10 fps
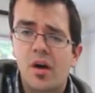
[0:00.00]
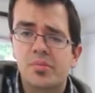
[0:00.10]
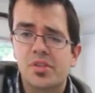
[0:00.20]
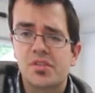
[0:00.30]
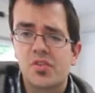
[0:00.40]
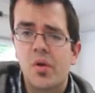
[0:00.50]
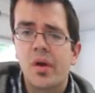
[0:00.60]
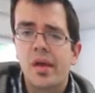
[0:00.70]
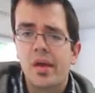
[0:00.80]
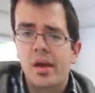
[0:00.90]
option.
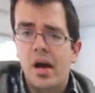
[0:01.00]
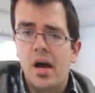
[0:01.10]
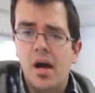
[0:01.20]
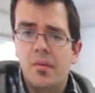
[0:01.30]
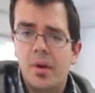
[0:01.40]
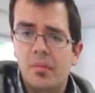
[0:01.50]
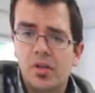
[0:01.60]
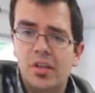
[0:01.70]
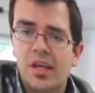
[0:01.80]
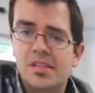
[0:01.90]
So, uh, my
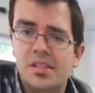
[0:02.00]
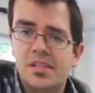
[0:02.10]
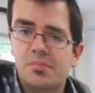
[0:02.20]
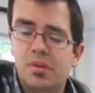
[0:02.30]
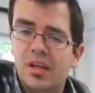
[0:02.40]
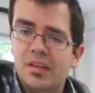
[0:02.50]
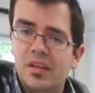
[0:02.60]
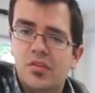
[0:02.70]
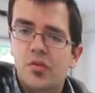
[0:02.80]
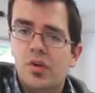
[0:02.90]
Model S is plugged
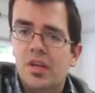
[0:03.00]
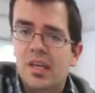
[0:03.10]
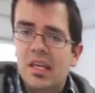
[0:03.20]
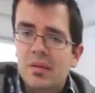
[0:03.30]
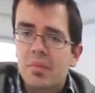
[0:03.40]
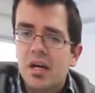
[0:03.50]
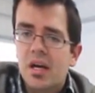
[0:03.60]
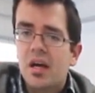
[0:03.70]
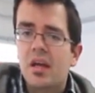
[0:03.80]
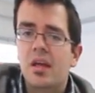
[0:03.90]
into a
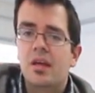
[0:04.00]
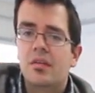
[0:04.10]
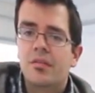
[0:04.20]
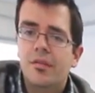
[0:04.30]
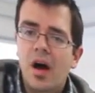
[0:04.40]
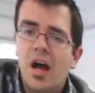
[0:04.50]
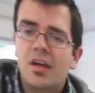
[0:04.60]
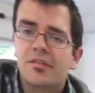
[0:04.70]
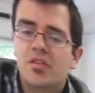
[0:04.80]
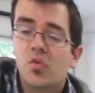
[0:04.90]
NEMA
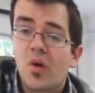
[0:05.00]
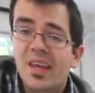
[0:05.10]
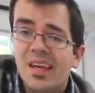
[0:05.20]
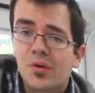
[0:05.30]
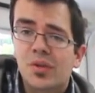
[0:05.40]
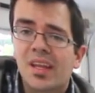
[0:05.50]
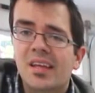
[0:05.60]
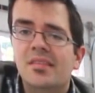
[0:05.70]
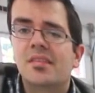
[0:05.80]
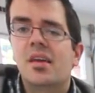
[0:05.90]
520
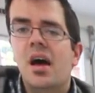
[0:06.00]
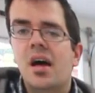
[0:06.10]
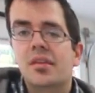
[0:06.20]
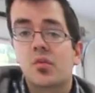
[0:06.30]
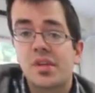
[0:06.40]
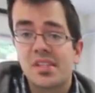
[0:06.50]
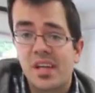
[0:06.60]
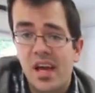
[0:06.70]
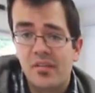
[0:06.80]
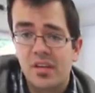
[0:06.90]
outlet. Uh, the
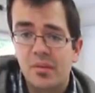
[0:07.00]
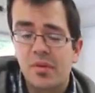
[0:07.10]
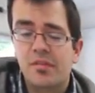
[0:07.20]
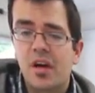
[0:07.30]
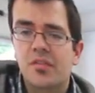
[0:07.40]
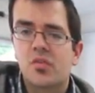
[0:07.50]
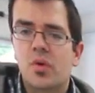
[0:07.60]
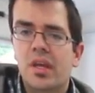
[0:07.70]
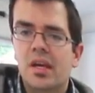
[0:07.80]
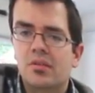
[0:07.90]
reason I have a NEMA
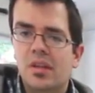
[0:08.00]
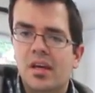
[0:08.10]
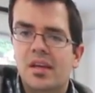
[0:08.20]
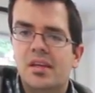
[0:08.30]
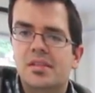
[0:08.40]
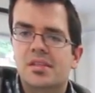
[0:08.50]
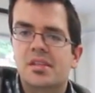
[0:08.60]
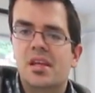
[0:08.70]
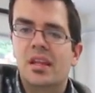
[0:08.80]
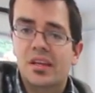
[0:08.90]
520 outlet, it's
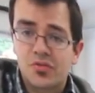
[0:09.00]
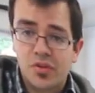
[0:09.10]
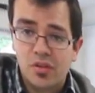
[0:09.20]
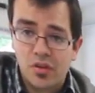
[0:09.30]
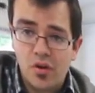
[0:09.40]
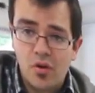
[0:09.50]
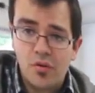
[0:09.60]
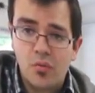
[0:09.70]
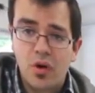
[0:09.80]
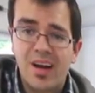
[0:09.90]
an electrical
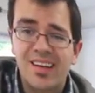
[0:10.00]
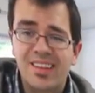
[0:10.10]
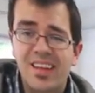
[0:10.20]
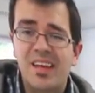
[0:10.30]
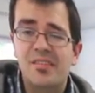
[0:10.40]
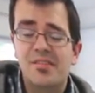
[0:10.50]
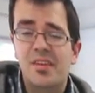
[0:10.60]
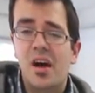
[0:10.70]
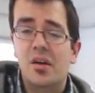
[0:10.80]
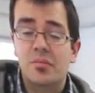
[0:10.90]
code where I live
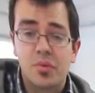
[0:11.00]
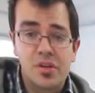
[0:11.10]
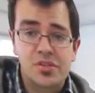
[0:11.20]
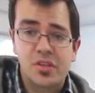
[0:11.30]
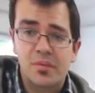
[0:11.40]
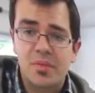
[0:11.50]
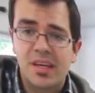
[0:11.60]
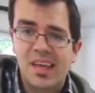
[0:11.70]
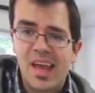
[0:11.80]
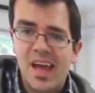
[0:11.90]
uh, in British
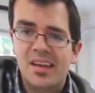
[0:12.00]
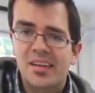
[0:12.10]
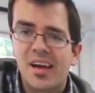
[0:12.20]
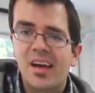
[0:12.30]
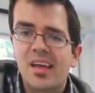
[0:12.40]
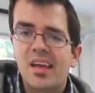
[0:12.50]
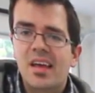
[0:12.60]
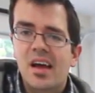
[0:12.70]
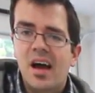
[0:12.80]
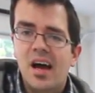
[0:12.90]
Columbia, Canada,
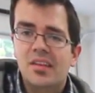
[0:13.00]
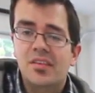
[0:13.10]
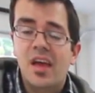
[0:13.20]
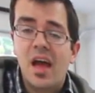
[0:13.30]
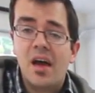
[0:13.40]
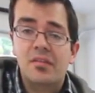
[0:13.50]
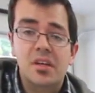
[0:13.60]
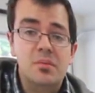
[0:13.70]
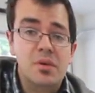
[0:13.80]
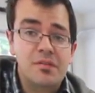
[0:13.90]
uh, to
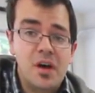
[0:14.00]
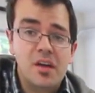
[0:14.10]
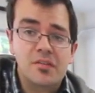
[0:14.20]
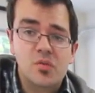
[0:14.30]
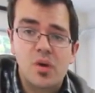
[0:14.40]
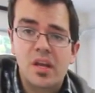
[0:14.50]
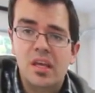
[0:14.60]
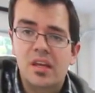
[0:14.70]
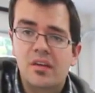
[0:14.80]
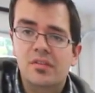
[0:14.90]
have a NEMA
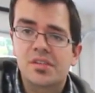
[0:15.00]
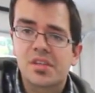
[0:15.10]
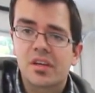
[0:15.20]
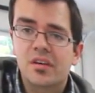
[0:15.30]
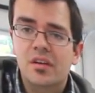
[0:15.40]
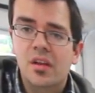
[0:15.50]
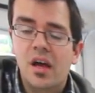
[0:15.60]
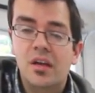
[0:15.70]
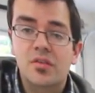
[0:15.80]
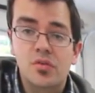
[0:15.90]
520 in every single
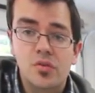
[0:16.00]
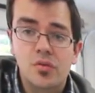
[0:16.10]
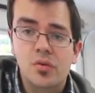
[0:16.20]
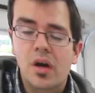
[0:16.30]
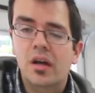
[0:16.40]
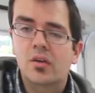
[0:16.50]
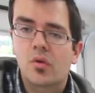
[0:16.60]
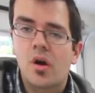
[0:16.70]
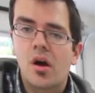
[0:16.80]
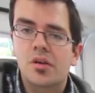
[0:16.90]
uh, new uh,
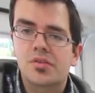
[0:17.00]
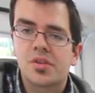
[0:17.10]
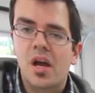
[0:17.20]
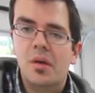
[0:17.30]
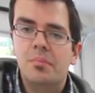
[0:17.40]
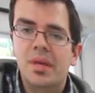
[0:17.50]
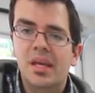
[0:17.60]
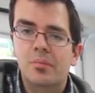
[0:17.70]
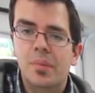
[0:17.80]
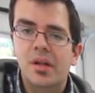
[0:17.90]
garage uh,
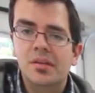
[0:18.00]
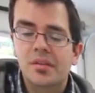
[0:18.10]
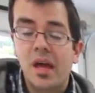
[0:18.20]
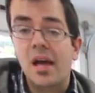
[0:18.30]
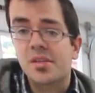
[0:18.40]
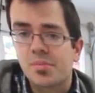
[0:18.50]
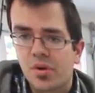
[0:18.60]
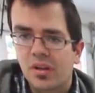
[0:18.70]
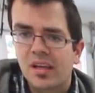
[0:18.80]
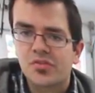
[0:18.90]
being built as
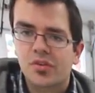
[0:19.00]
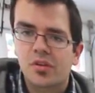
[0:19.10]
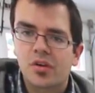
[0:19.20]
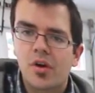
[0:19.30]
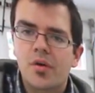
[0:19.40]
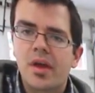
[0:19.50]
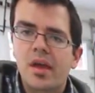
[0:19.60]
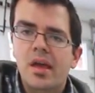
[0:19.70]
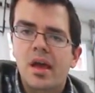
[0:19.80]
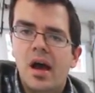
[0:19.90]
per electrical code.
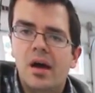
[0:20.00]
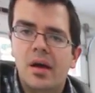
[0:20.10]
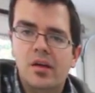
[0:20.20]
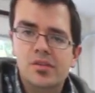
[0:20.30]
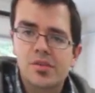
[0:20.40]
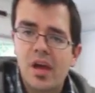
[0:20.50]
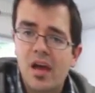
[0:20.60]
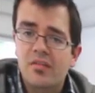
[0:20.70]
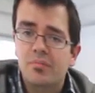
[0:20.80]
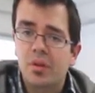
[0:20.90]
I also
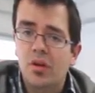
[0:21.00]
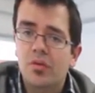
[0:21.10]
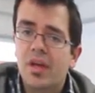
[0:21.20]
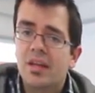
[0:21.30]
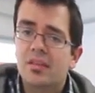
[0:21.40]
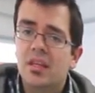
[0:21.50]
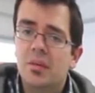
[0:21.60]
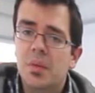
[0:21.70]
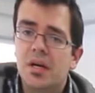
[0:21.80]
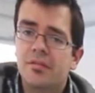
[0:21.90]
have below that
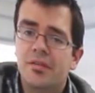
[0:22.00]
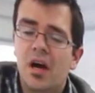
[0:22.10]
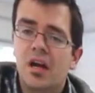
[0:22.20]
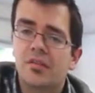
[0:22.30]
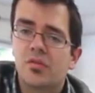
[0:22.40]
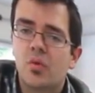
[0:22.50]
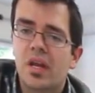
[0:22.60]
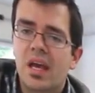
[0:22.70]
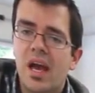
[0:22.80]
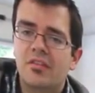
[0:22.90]
NEMA EMA
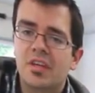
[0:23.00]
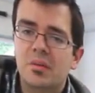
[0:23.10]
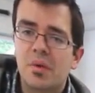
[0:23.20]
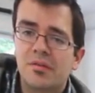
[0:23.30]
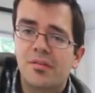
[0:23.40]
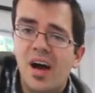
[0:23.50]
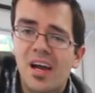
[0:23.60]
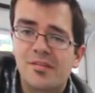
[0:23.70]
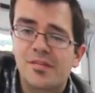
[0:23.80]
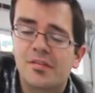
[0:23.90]
520, I have a NEMA
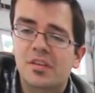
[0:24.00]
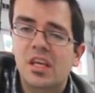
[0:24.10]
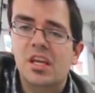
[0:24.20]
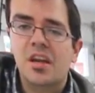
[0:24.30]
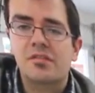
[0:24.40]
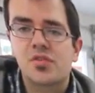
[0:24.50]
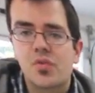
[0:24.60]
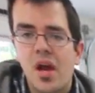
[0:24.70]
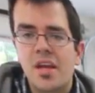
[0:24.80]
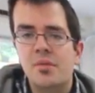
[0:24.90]
515 and I've
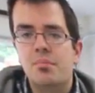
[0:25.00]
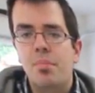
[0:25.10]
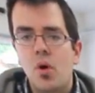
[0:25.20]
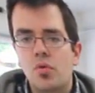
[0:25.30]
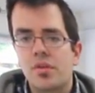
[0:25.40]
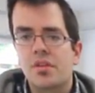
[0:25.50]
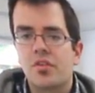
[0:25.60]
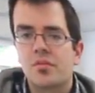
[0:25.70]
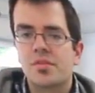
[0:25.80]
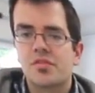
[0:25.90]
tried both in
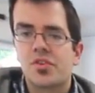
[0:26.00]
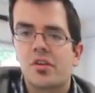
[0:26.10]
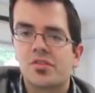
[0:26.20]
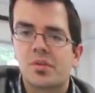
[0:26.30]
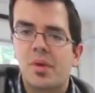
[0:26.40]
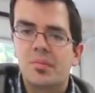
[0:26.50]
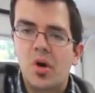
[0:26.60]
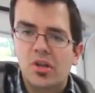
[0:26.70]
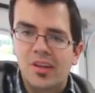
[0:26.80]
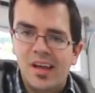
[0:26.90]
terms of charging my
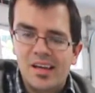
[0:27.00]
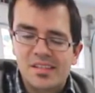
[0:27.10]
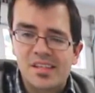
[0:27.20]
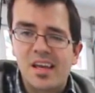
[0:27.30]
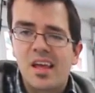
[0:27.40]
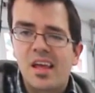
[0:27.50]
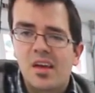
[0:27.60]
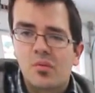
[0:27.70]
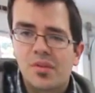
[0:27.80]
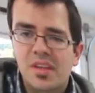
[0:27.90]
Model S.
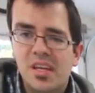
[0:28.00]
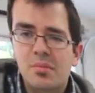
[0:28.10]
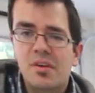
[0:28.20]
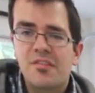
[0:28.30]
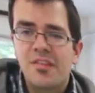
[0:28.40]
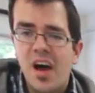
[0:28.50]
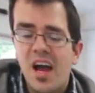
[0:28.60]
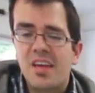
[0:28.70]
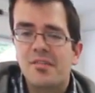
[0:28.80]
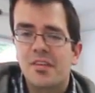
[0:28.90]
With a NEMA
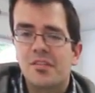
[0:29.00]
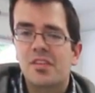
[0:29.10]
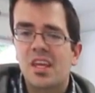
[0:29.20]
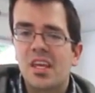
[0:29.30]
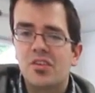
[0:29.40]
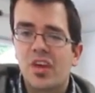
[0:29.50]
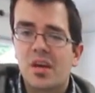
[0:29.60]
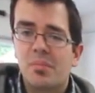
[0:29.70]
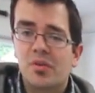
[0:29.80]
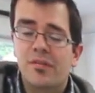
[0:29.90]
515, you
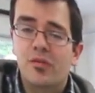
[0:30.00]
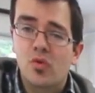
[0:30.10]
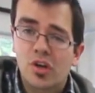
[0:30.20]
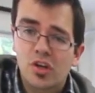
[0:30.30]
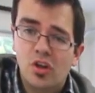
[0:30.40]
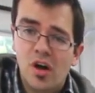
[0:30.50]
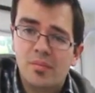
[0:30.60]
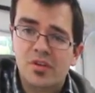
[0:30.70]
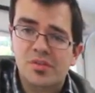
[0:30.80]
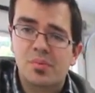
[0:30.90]
get about 4
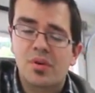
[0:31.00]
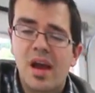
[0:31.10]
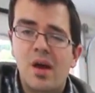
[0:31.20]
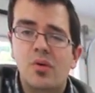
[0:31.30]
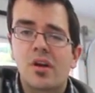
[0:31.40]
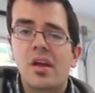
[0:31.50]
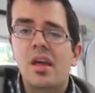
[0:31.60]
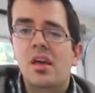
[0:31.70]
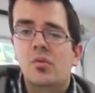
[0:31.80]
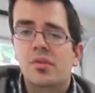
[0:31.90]
kilometers per hour.
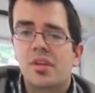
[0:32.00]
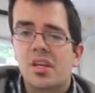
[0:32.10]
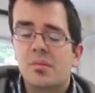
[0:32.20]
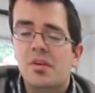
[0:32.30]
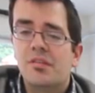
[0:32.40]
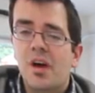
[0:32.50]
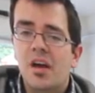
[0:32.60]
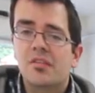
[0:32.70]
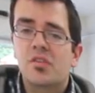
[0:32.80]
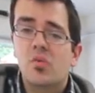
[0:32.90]
With a NEMA
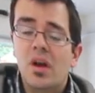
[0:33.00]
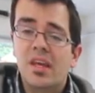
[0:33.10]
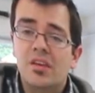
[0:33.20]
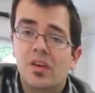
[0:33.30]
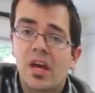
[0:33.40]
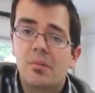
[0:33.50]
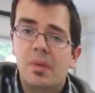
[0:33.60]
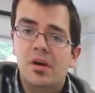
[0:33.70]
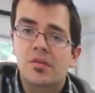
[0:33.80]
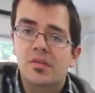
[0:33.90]
520, you get
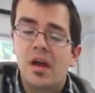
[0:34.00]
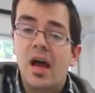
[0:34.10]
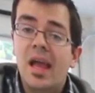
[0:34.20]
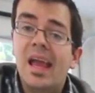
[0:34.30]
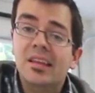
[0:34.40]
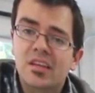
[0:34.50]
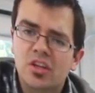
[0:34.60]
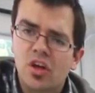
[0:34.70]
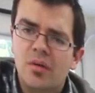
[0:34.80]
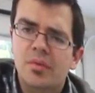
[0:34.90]
about uh, 8
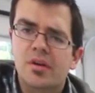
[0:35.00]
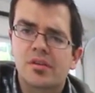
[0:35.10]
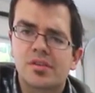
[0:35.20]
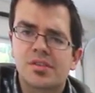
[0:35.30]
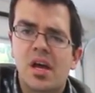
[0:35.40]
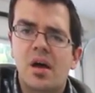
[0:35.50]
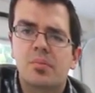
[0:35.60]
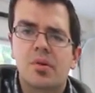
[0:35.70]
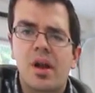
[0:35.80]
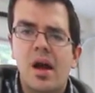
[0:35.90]
kilometers
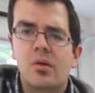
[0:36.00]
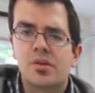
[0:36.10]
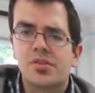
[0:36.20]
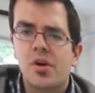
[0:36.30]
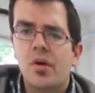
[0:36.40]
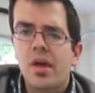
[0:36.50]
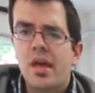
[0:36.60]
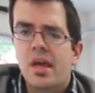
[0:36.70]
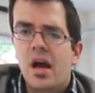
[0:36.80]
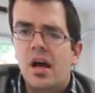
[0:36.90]
uh, per hour. So
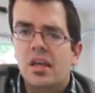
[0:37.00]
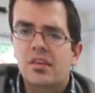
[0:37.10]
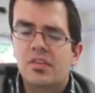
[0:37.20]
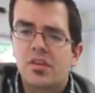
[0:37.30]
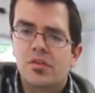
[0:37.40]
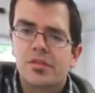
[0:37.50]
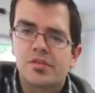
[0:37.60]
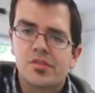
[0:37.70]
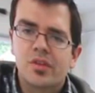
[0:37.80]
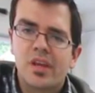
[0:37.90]
uh, even though
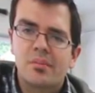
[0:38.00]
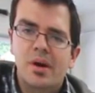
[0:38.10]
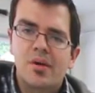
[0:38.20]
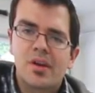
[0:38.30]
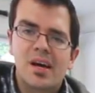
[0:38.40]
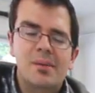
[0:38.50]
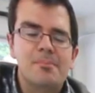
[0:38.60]
there's only about